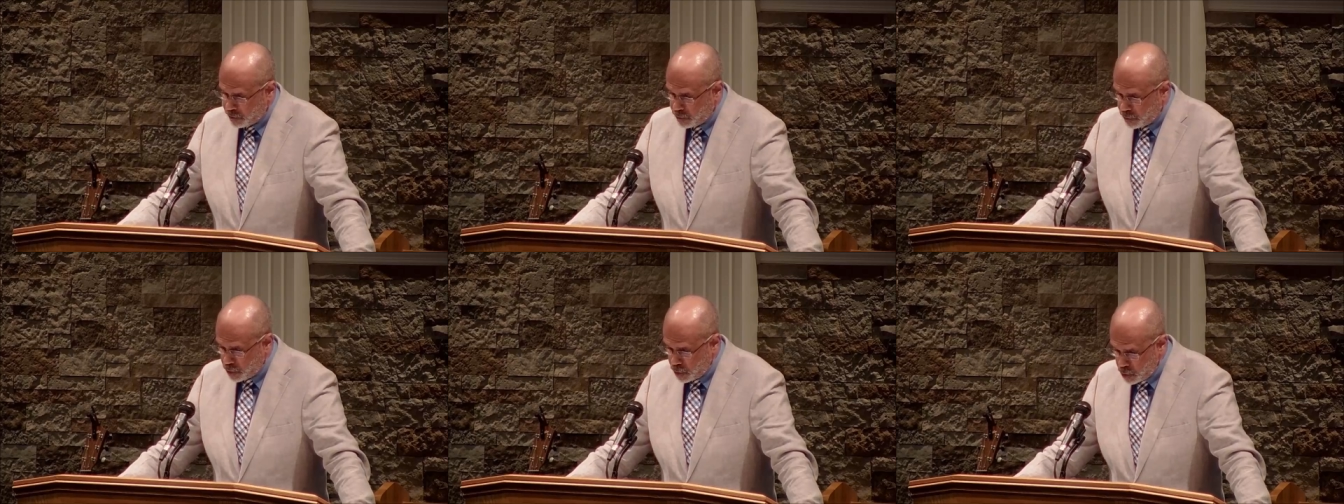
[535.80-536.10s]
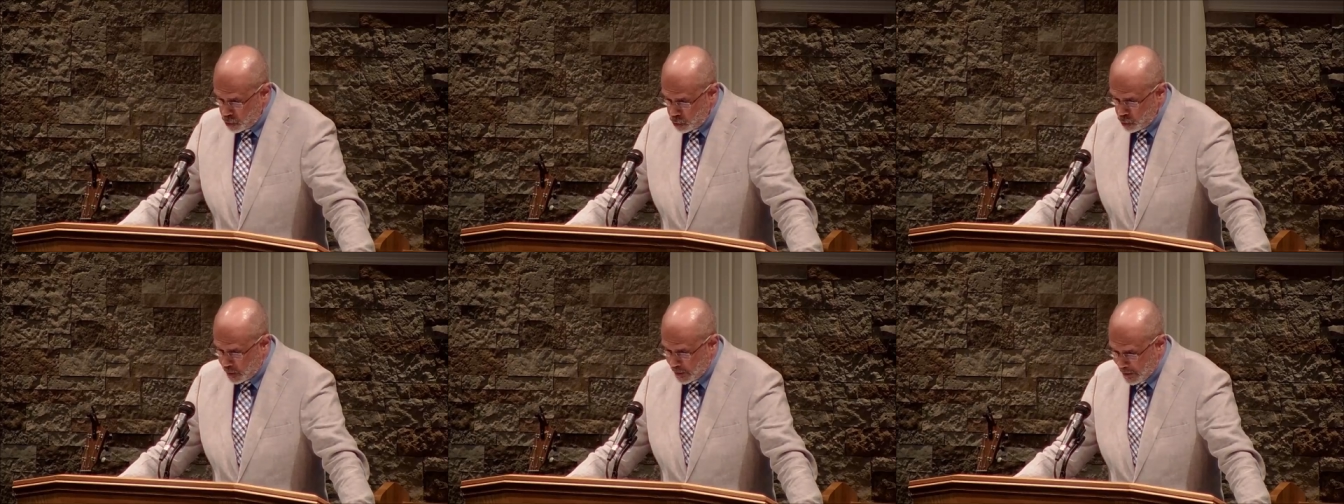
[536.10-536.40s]

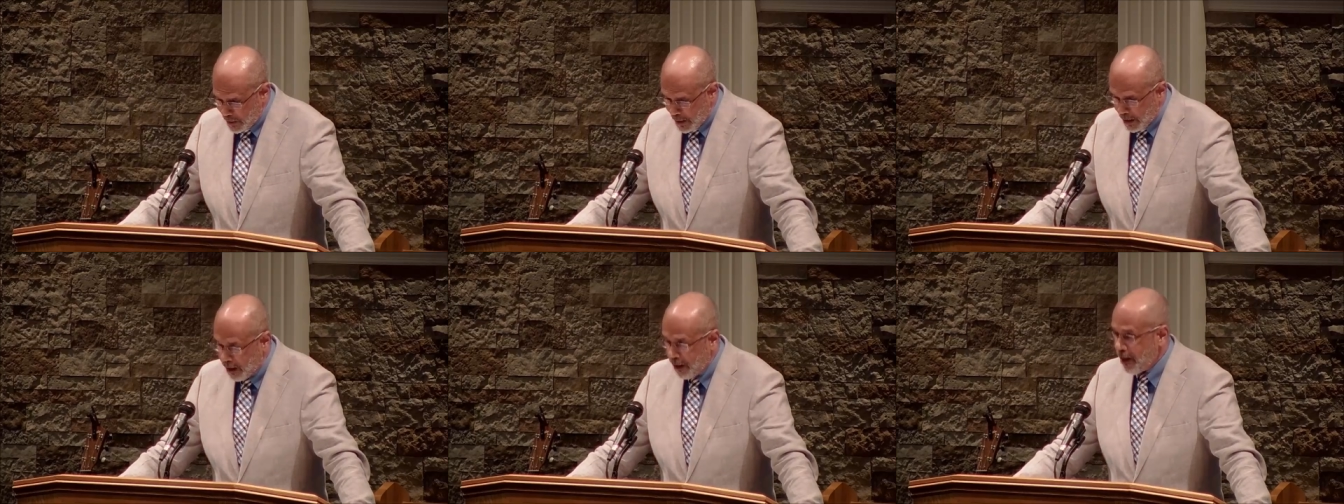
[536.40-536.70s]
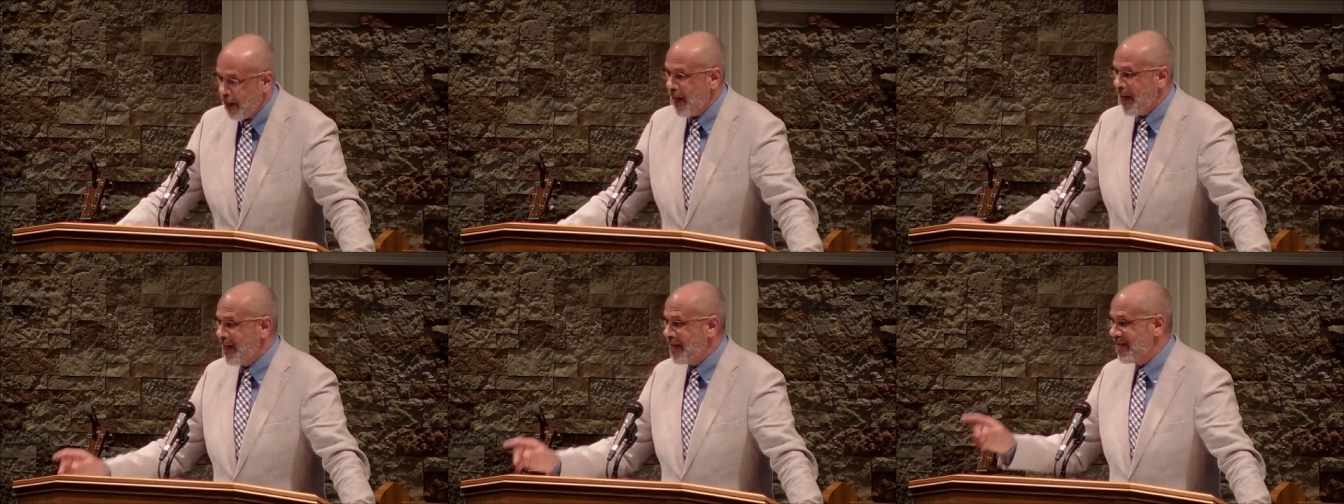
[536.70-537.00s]
you allow
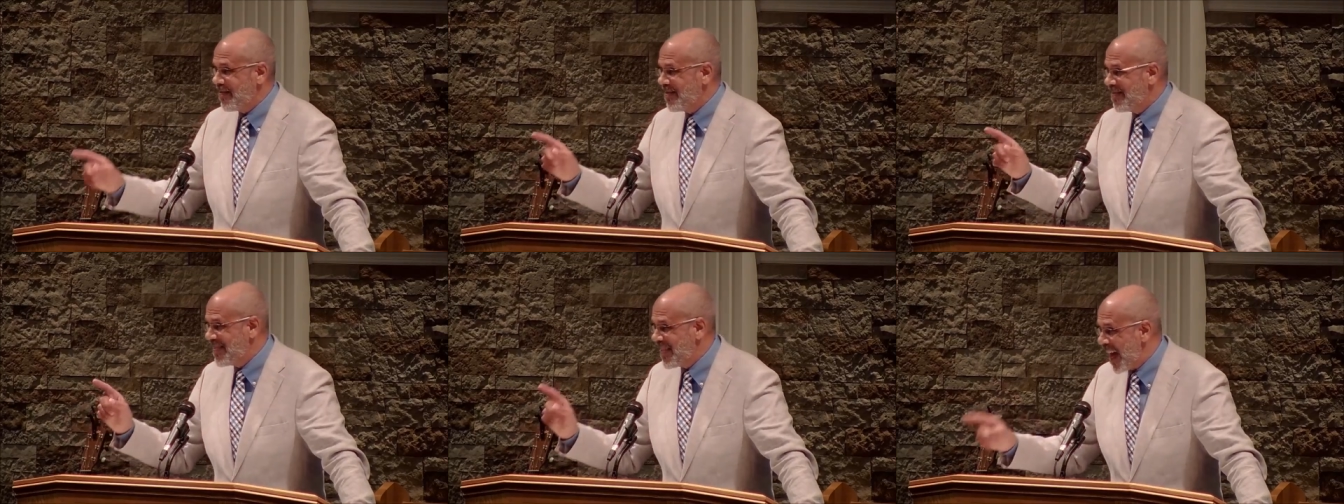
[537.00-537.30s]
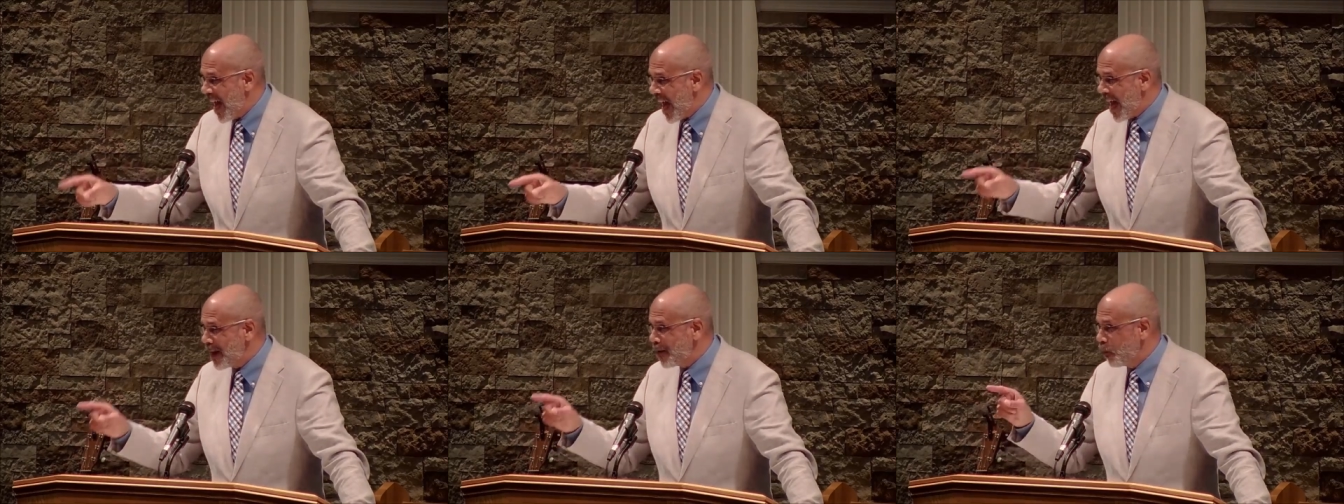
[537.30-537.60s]

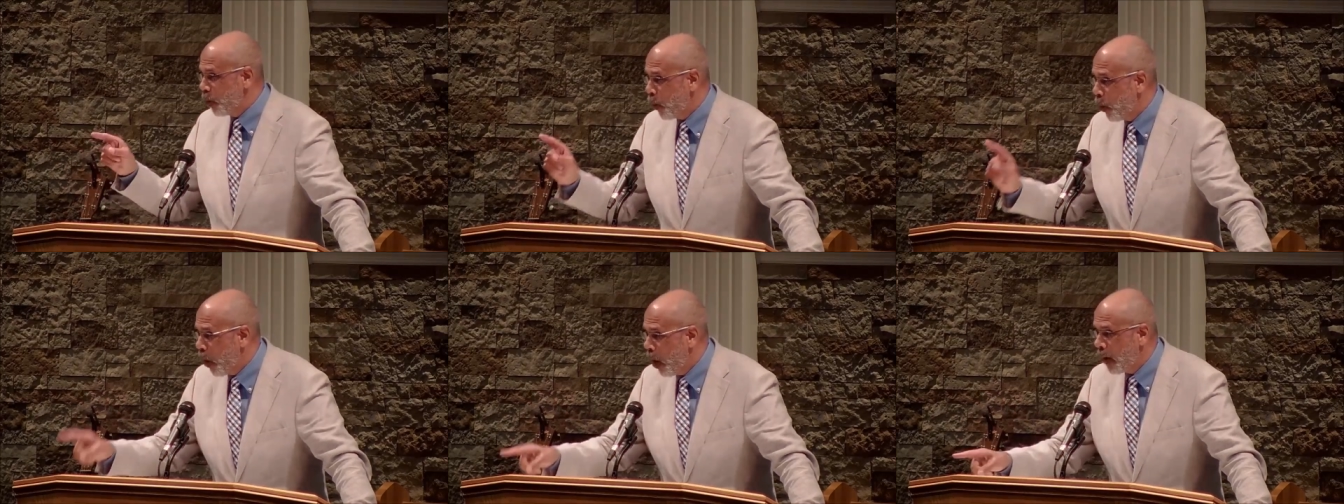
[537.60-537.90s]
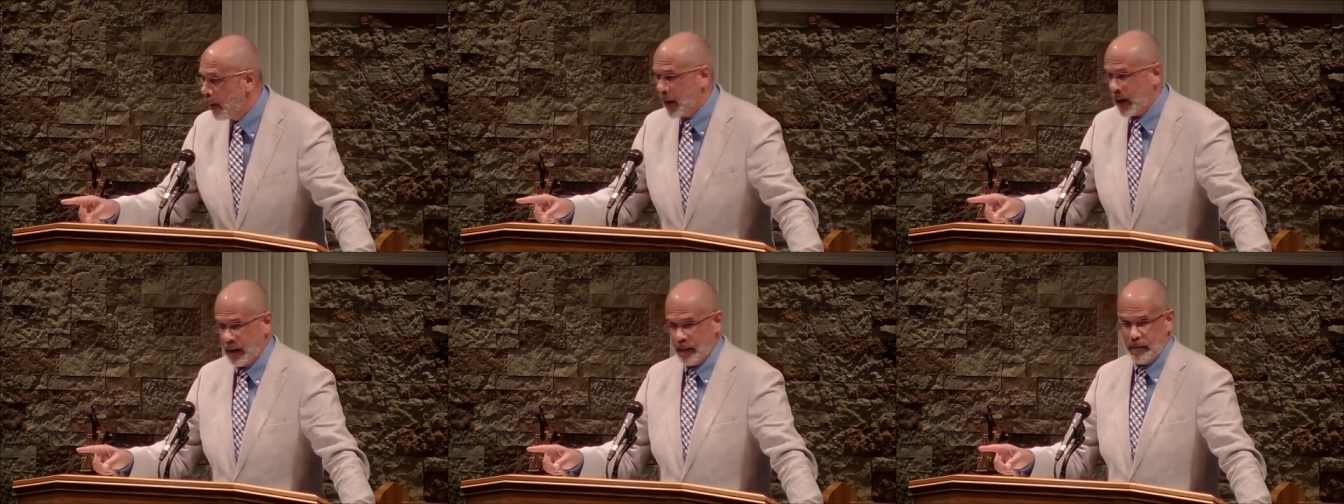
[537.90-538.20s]
that
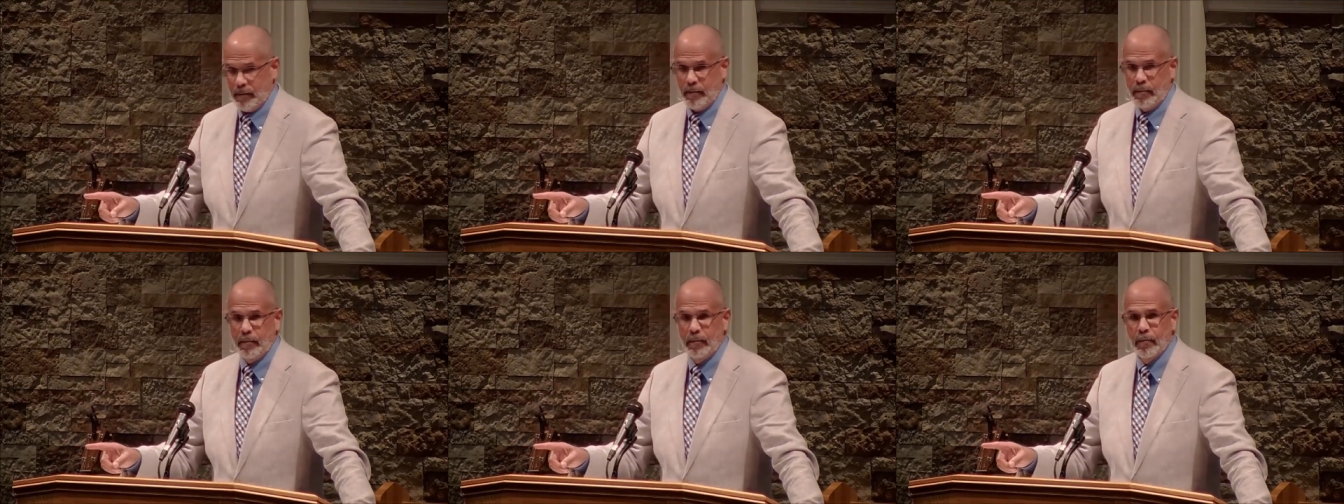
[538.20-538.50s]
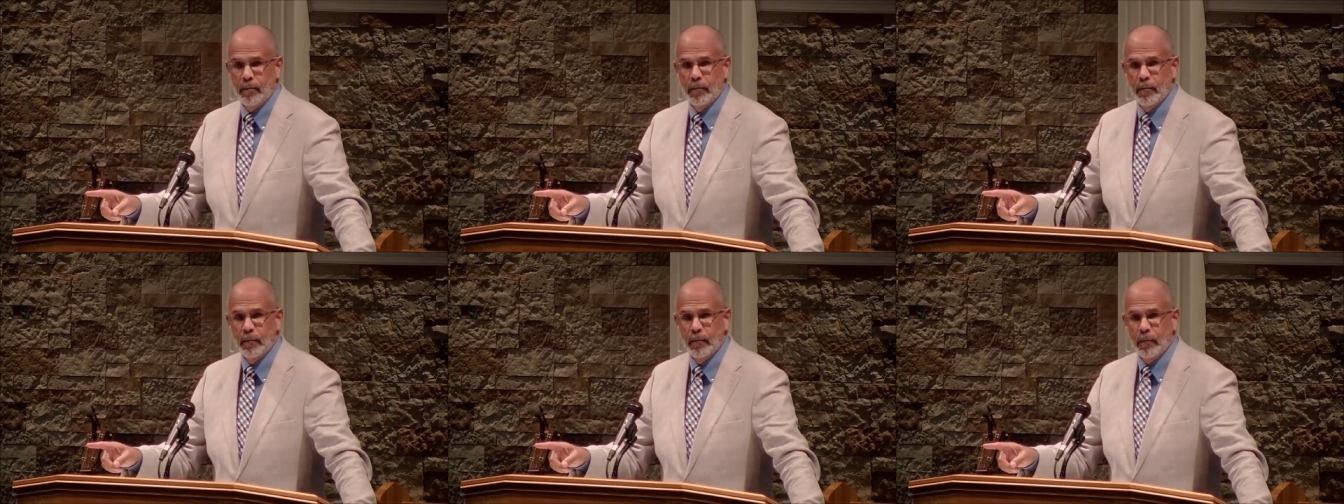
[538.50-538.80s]
woman,
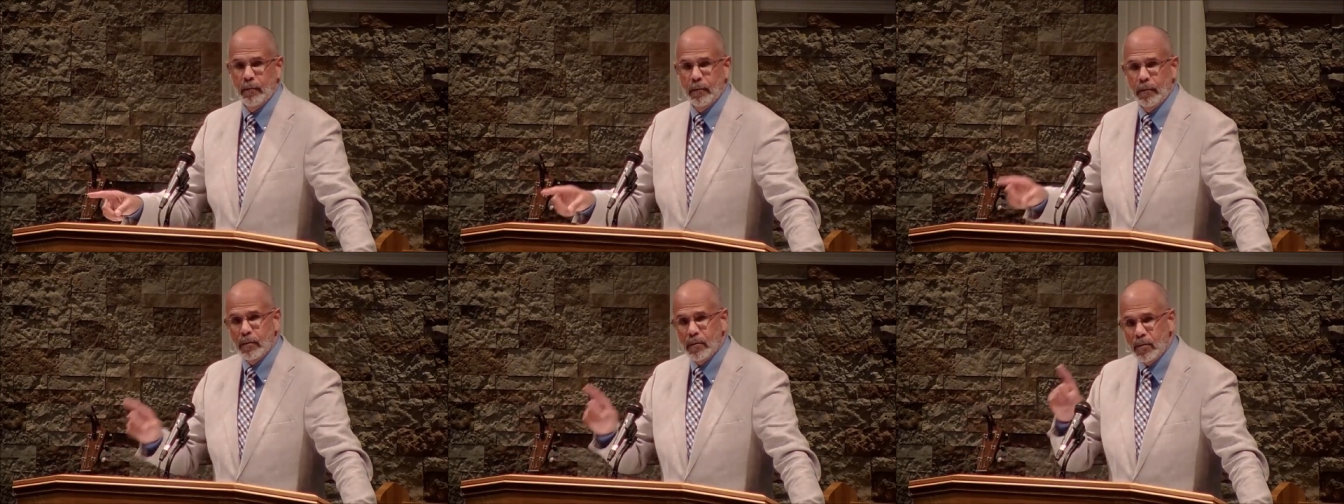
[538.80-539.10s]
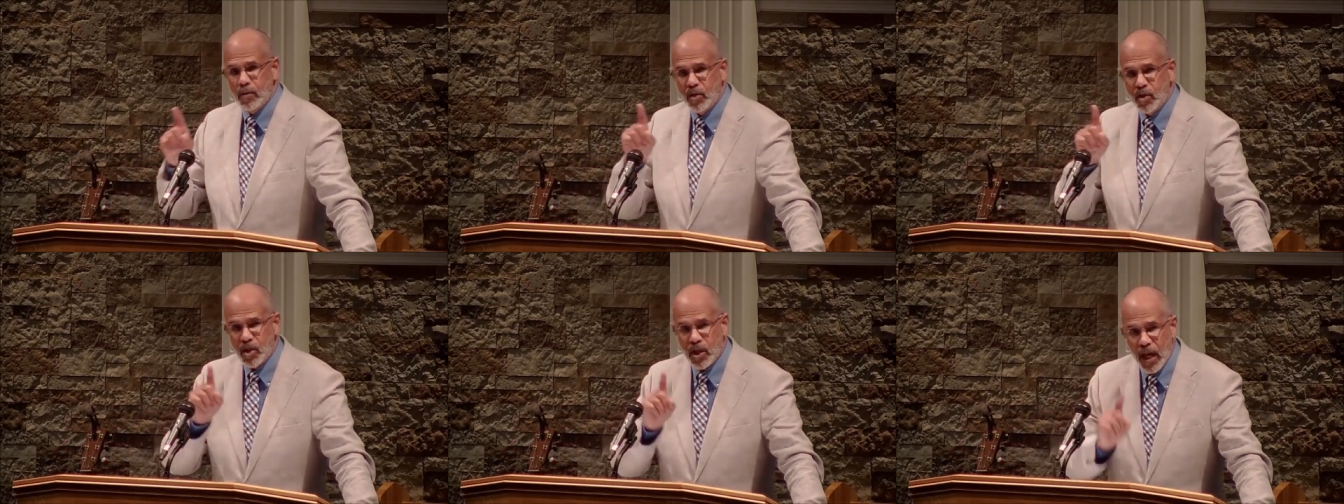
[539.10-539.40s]

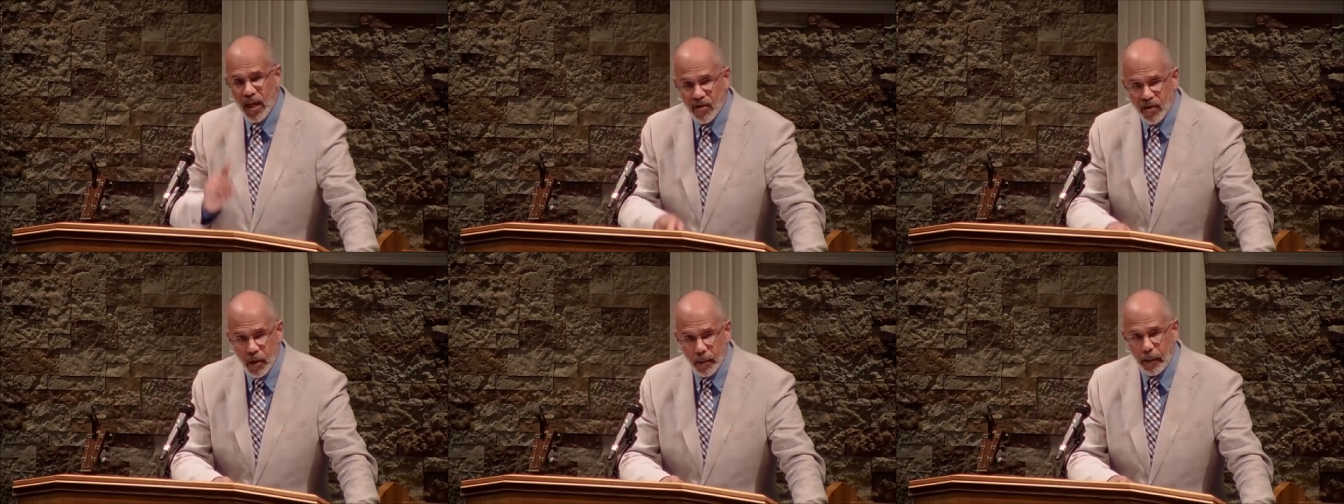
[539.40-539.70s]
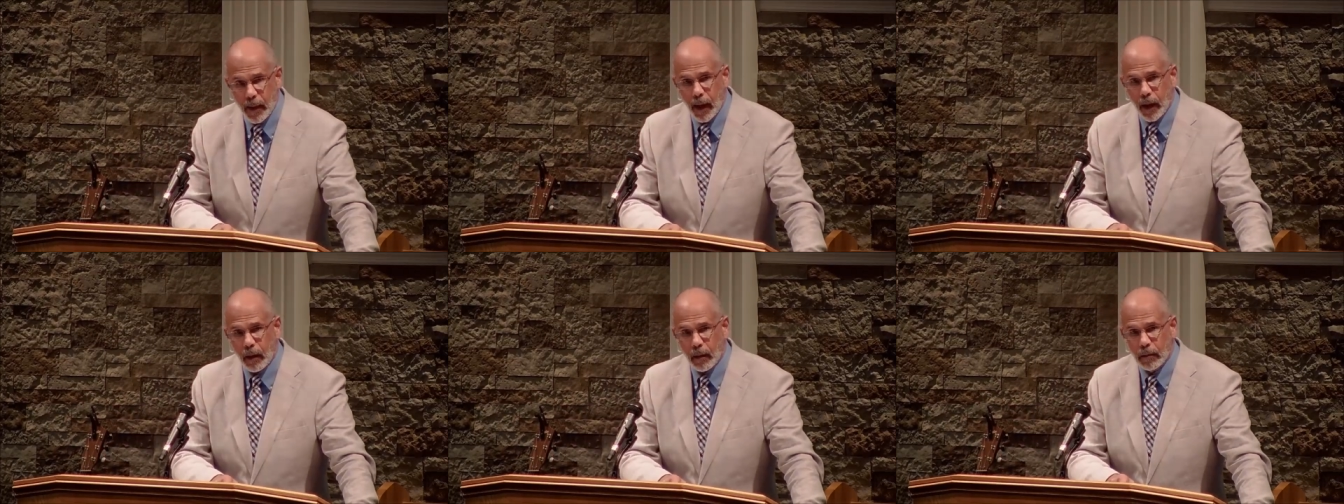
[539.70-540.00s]

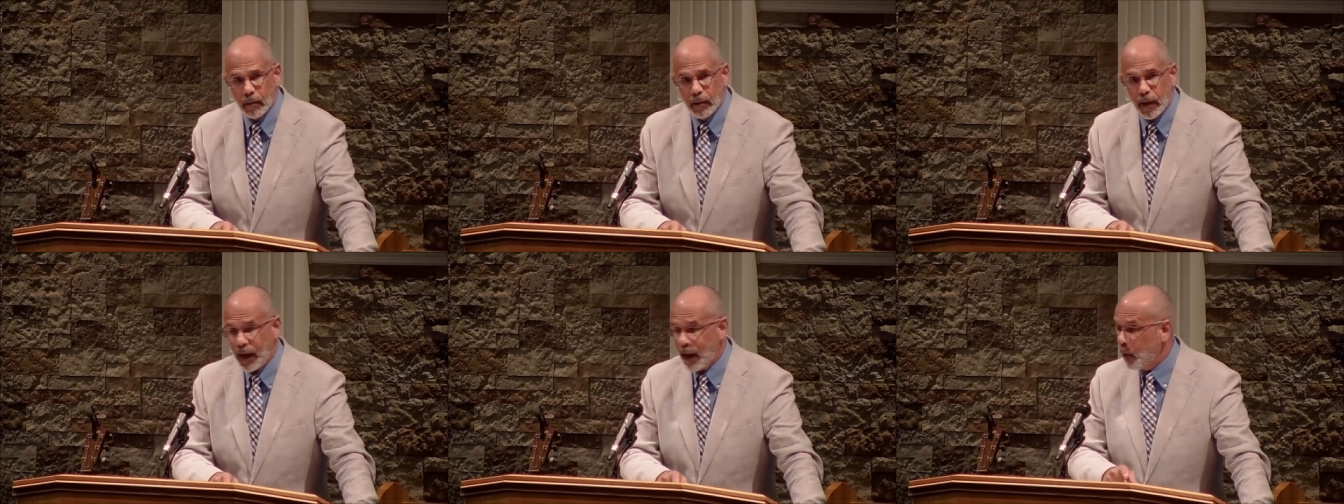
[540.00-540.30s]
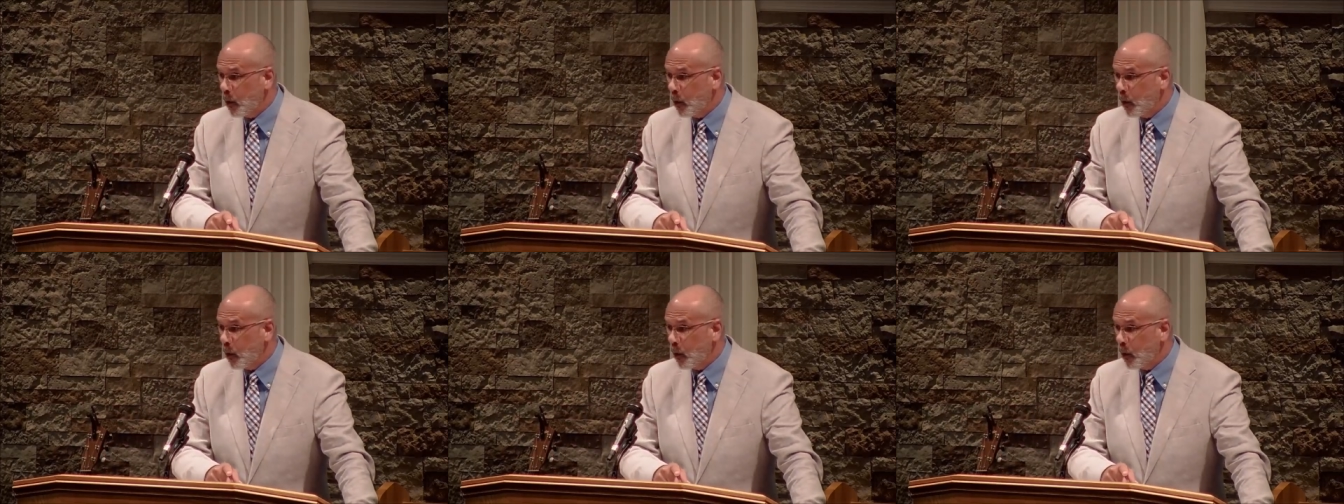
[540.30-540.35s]
Jezebel, that